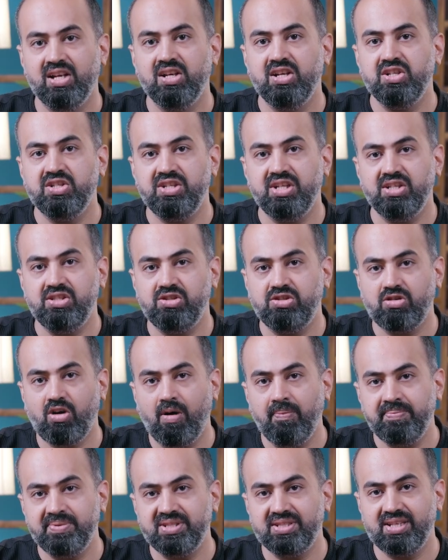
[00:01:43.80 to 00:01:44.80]
She
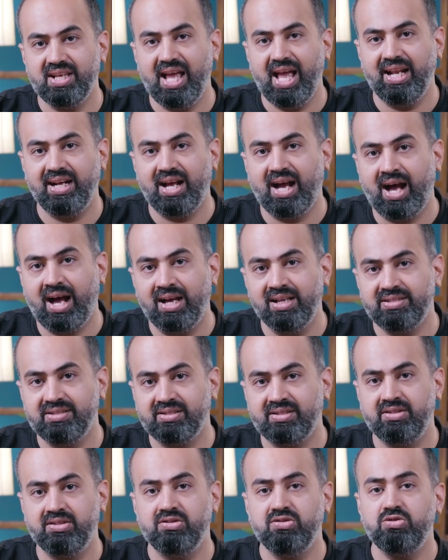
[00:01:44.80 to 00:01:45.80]
stops and
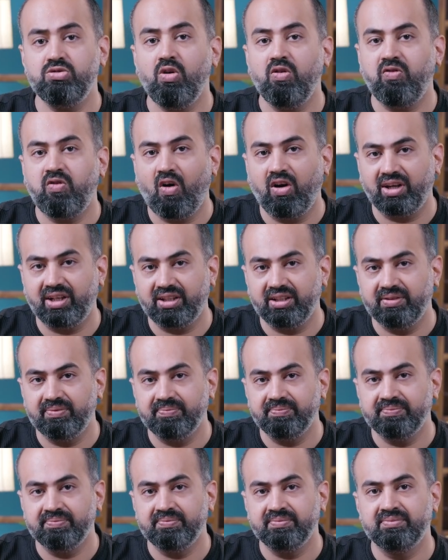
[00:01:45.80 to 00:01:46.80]
asks, so what?
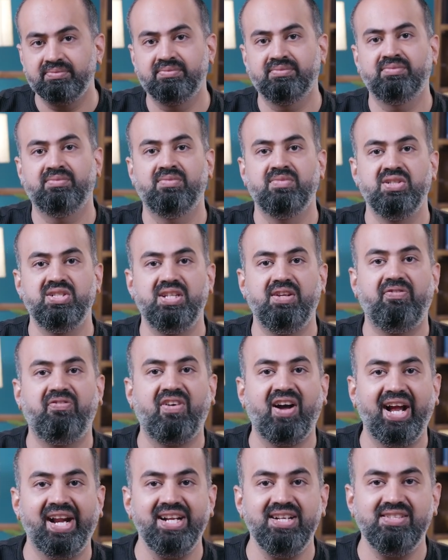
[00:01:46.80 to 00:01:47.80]
She
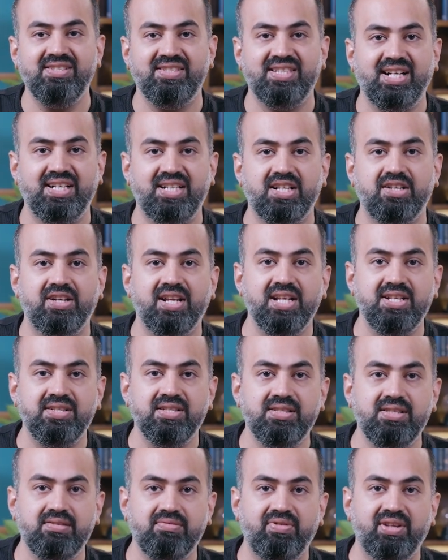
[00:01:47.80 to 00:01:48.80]
finds that the
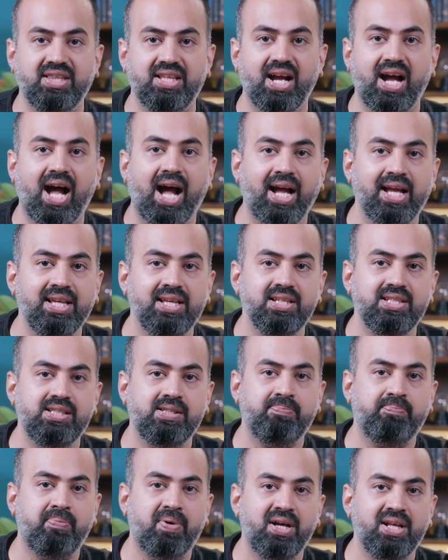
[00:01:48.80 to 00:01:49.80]
regions with the highest
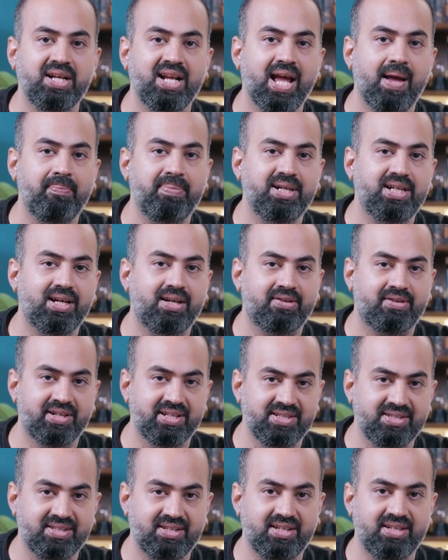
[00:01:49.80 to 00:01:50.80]
per capita
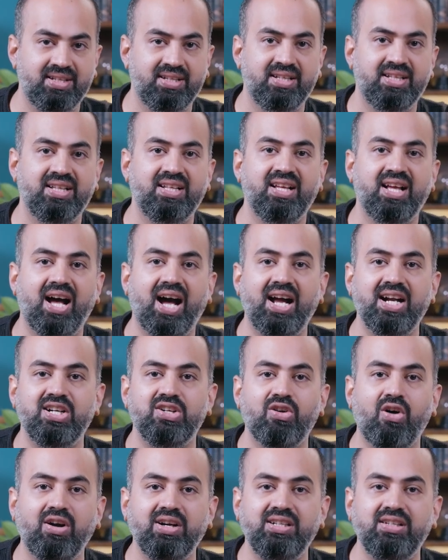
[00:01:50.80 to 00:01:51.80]
risk are
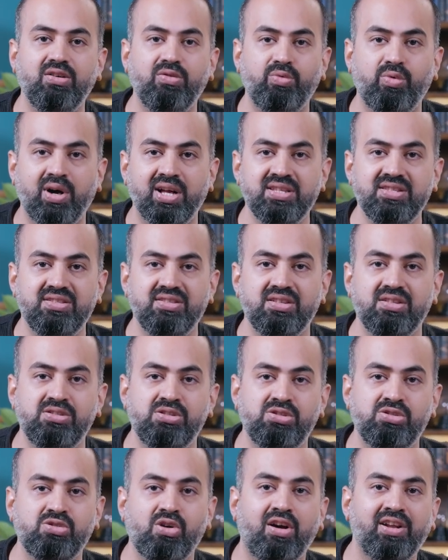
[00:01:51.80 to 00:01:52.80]
not the ones
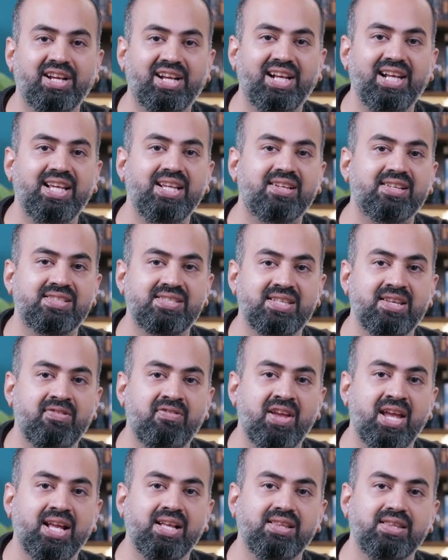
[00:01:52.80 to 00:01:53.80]
historically
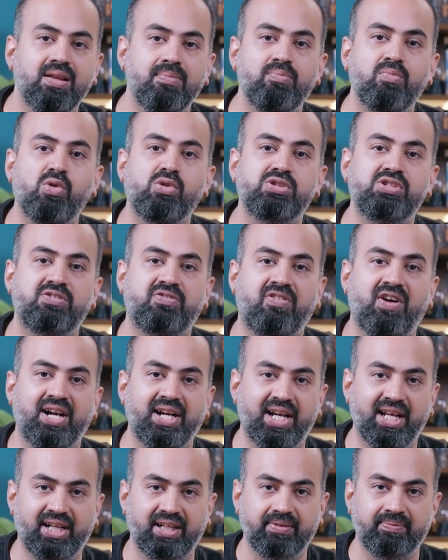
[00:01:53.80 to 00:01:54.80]
receiving the most
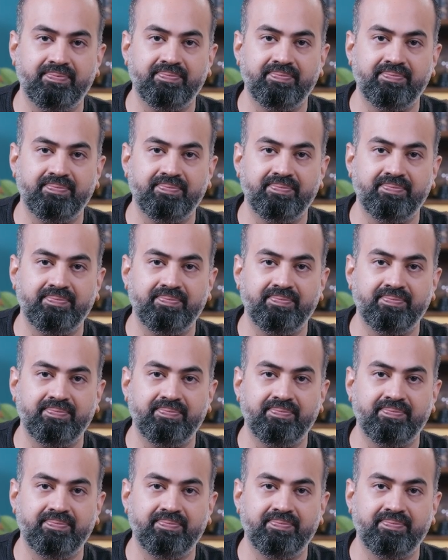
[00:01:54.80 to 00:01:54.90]
funding.